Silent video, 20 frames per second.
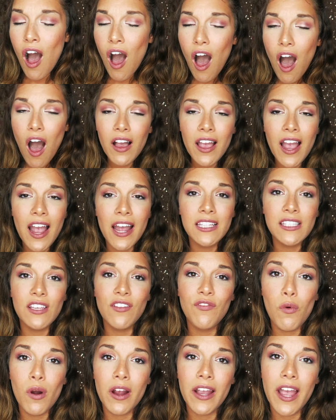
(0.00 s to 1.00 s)
all kinds
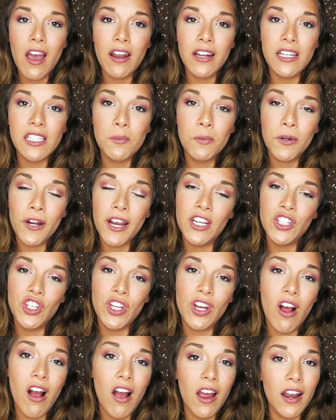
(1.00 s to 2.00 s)
of workout
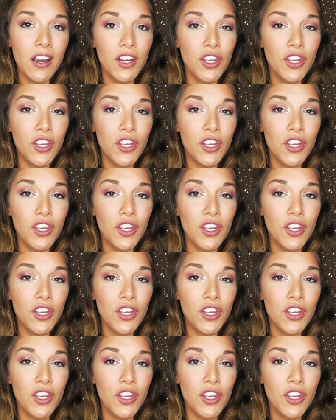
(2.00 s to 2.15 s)
inspiration on